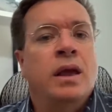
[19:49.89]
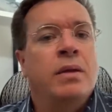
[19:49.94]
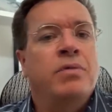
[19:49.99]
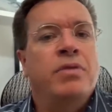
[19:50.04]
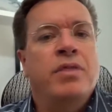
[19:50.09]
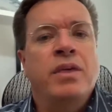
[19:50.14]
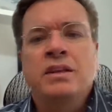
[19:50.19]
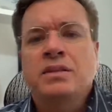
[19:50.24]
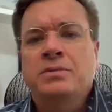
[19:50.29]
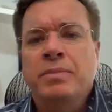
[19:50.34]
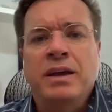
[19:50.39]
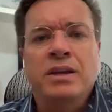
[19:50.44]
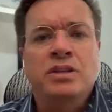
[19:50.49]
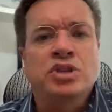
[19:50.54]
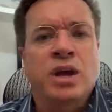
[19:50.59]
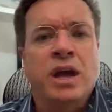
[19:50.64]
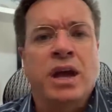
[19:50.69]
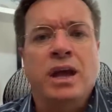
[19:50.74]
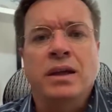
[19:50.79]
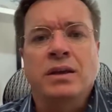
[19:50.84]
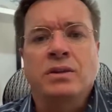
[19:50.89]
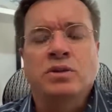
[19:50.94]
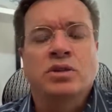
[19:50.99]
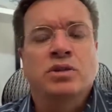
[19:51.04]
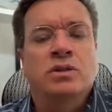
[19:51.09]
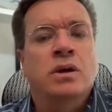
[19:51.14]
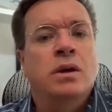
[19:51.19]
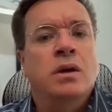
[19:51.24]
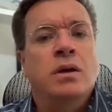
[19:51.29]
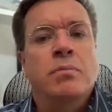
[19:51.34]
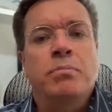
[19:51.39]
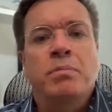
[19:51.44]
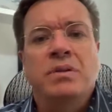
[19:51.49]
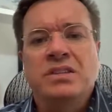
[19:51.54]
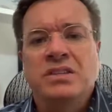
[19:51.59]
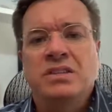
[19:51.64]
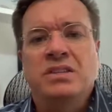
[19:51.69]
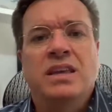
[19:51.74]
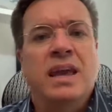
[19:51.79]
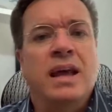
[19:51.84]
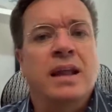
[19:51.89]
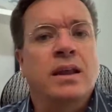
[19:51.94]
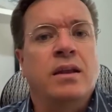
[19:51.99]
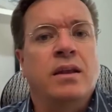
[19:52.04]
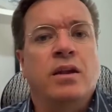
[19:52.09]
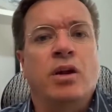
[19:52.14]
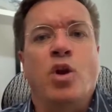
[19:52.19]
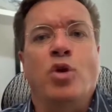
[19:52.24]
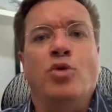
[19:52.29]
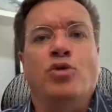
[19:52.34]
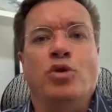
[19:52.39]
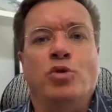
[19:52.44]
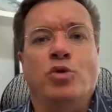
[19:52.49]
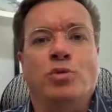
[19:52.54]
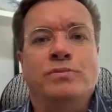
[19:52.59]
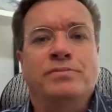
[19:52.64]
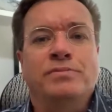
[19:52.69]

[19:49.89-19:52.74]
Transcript: Things may change, but just get in and go do it.